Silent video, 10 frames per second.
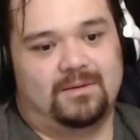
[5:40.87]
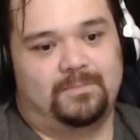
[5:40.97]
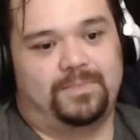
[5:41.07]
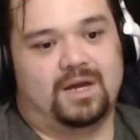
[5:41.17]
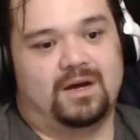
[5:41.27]

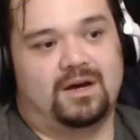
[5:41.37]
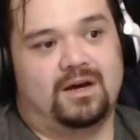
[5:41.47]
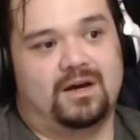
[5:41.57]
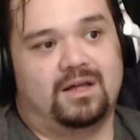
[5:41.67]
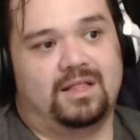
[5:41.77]

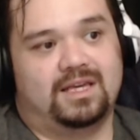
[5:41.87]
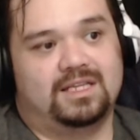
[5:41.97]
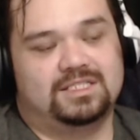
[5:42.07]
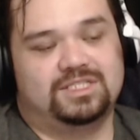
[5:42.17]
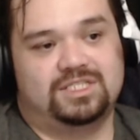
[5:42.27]
Ah, like
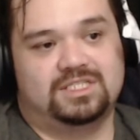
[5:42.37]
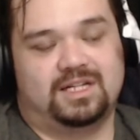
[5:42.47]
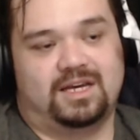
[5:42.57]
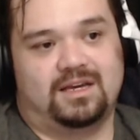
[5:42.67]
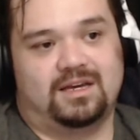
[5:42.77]
she's
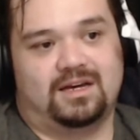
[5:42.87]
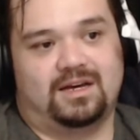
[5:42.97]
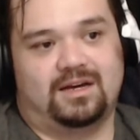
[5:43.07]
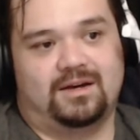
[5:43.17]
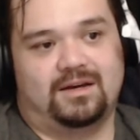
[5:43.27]
like
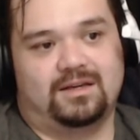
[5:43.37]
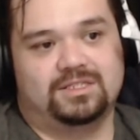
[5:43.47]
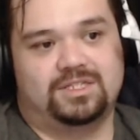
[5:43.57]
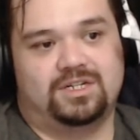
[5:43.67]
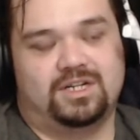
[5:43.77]
uh,
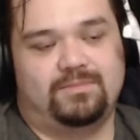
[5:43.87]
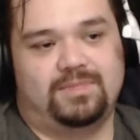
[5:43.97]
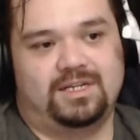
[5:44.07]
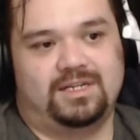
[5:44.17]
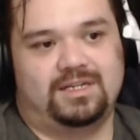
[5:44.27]
considered to
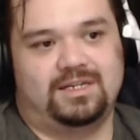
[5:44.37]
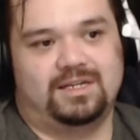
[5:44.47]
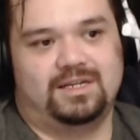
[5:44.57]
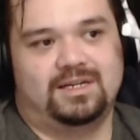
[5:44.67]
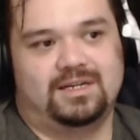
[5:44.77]
be
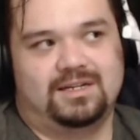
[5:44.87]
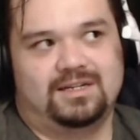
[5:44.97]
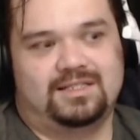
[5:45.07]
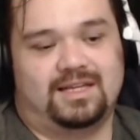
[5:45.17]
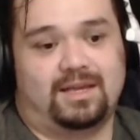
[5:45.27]

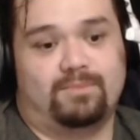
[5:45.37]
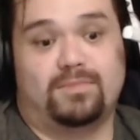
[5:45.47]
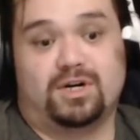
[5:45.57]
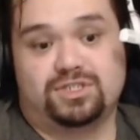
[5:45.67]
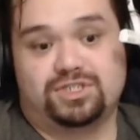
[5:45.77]
not like
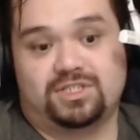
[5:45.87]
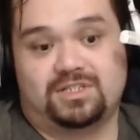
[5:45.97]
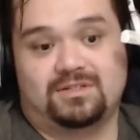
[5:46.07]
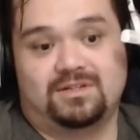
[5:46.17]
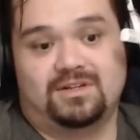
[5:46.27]

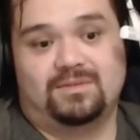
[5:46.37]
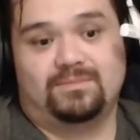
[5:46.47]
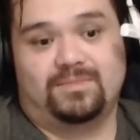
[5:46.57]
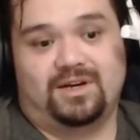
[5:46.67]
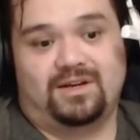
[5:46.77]
Martian,
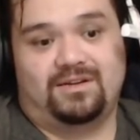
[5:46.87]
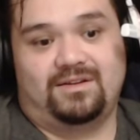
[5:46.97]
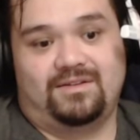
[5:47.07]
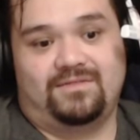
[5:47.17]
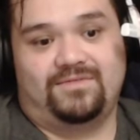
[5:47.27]
but
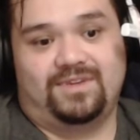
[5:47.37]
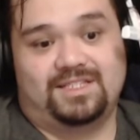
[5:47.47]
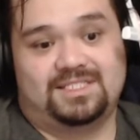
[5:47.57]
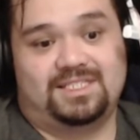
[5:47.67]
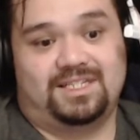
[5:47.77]
uh,
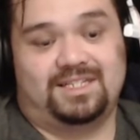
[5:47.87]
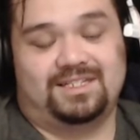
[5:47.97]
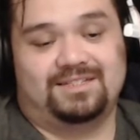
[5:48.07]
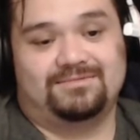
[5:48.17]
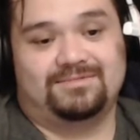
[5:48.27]
Venusian,
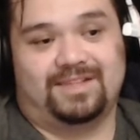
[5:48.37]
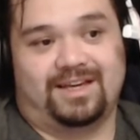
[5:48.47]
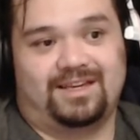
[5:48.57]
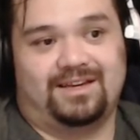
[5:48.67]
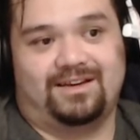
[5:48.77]

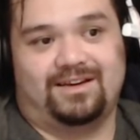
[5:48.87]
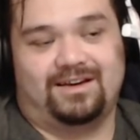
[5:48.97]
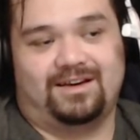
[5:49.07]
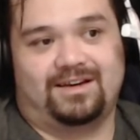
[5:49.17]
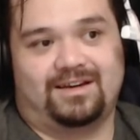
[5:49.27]
like uh,
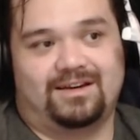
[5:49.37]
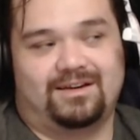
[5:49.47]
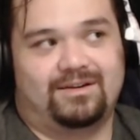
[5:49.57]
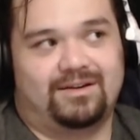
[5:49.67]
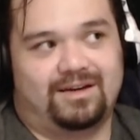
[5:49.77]

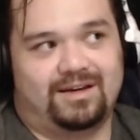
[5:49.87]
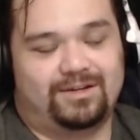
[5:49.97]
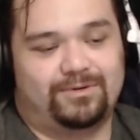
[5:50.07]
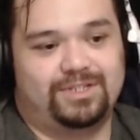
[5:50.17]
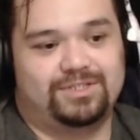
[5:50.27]
uh, a
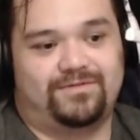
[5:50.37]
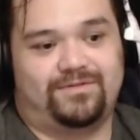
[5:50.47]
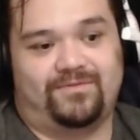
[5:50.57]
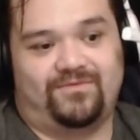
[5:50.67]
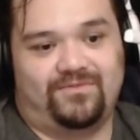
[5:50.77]
creature
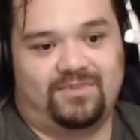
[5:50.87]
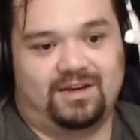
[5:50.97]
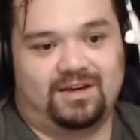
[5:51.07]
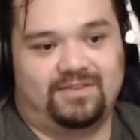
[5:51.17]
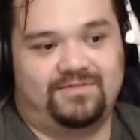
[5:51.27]
from
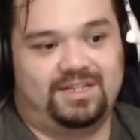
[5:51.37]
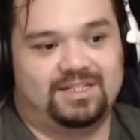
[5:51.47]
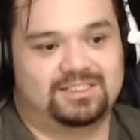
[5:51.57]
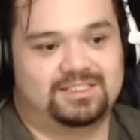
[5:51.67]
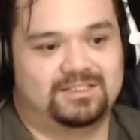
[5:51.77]
uh, Venus.